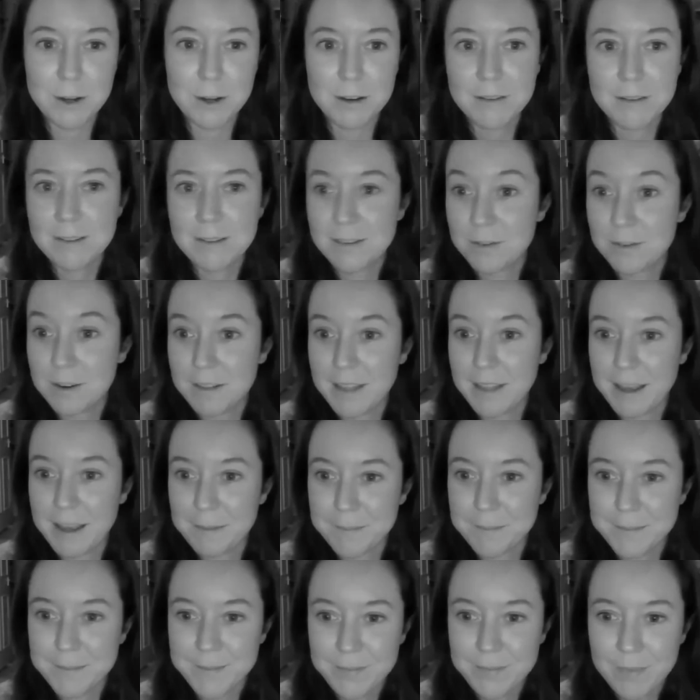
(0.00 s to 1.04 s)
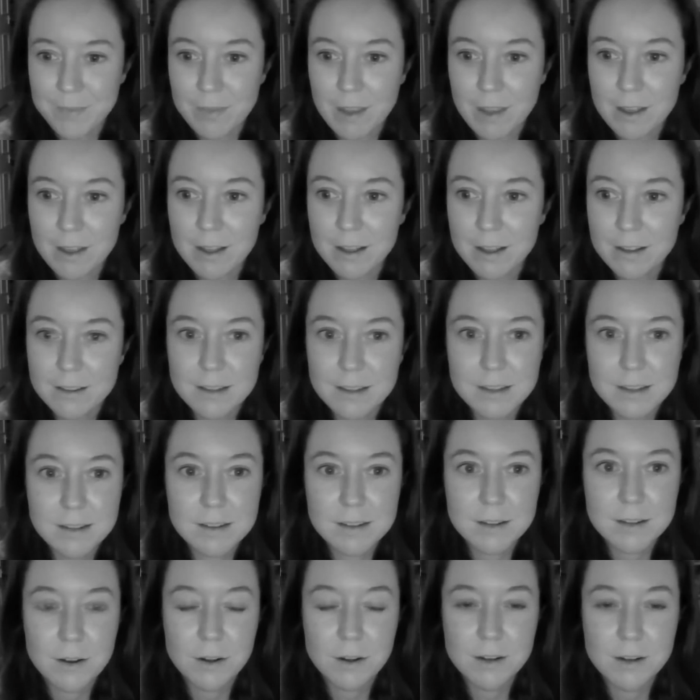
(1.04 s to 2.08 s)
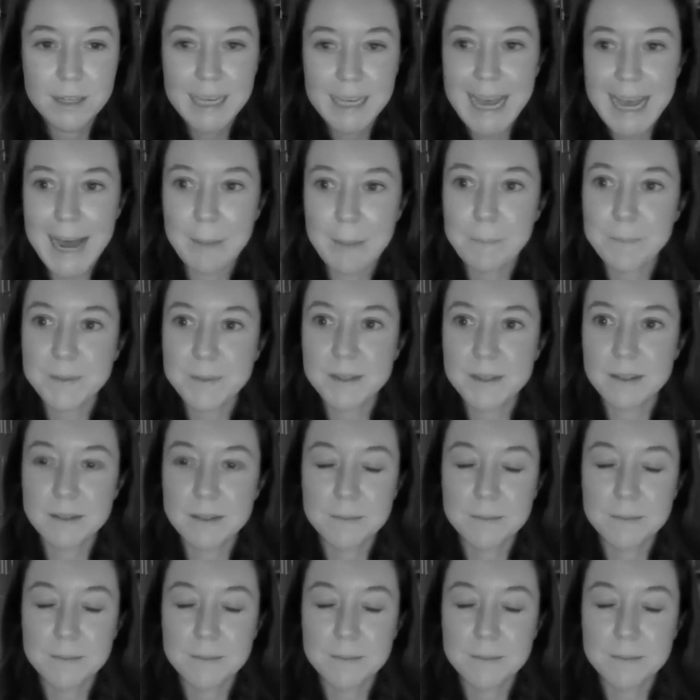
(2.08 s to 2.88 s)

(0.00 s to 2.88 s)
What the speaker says: sort of thing. This is called Gaps.